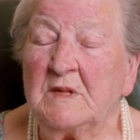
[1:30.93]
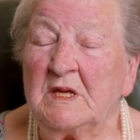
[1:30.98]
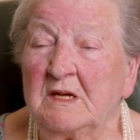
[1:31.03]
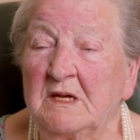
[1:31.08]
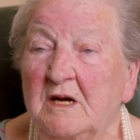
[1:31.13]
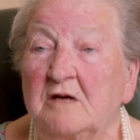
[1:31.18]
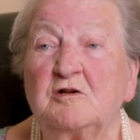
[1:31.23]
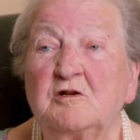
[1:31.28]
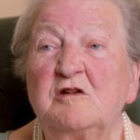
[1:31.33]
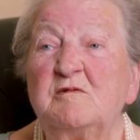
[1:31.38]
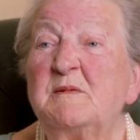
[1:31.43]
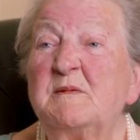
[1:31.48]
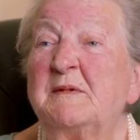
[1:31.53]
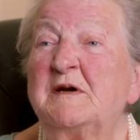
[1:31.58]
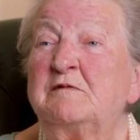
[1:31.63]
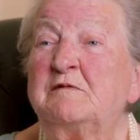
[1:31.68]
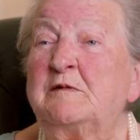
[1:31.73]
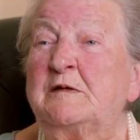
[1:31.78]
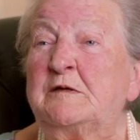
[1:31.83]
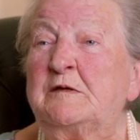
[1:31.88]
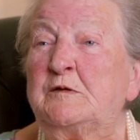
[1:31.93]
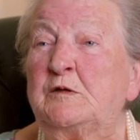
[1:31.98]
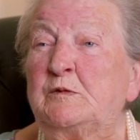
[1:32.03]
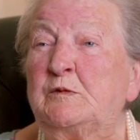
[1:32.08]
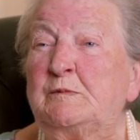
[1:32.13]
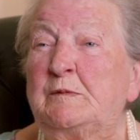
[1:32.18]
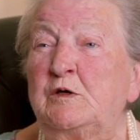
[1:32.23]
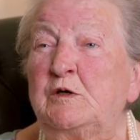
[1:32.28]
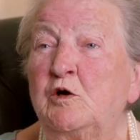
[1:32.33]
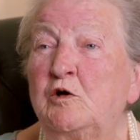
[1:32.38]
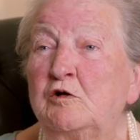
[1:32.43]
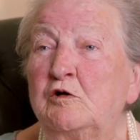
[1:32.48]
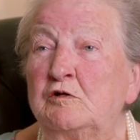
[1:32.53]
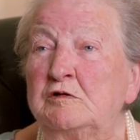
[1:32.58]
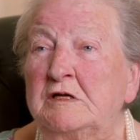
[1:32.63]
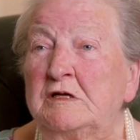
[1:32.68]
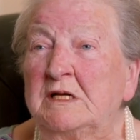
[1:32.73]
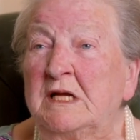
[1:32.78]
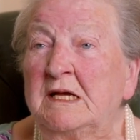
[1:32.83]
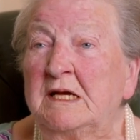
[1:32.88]
I can remember
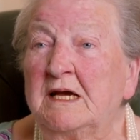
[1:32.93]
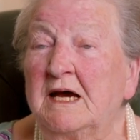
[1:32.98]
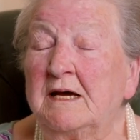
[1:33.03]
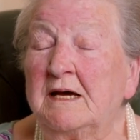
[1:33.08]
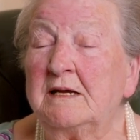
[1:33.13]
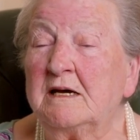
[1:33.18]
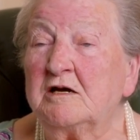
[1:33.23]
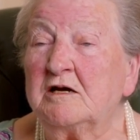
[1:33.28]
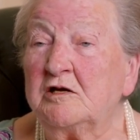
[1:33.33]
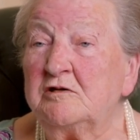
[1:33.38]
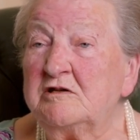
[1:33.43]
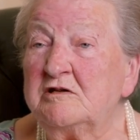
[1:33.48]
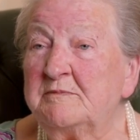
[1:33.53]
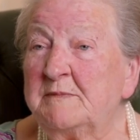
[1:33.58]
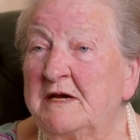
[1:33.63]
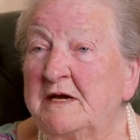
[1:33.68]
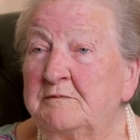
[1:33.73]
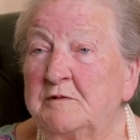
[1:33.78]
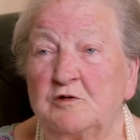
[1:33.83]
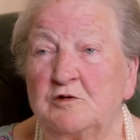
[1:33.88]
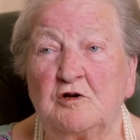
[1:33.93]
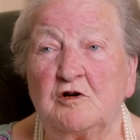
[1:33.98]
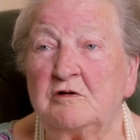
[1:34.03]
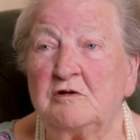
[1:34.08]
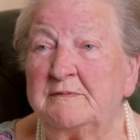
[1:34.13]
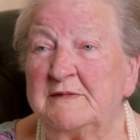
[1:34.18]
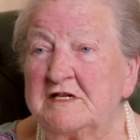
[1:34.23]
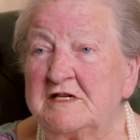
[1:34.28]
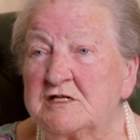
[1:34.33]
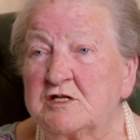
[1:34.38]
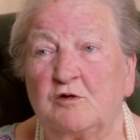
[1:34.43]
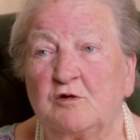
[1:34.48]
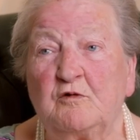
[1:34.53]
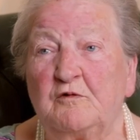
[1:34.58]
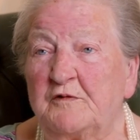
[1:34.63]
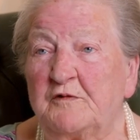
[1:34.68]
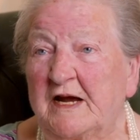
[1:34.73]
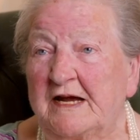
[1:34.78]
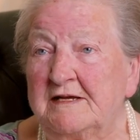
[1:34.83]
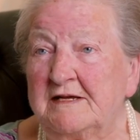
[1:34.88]
all. And I can remember all my school
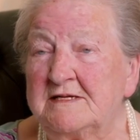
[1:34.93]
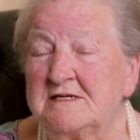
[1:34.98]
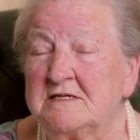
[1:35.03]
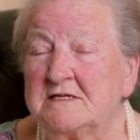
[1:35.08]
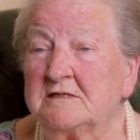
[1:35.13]
friends.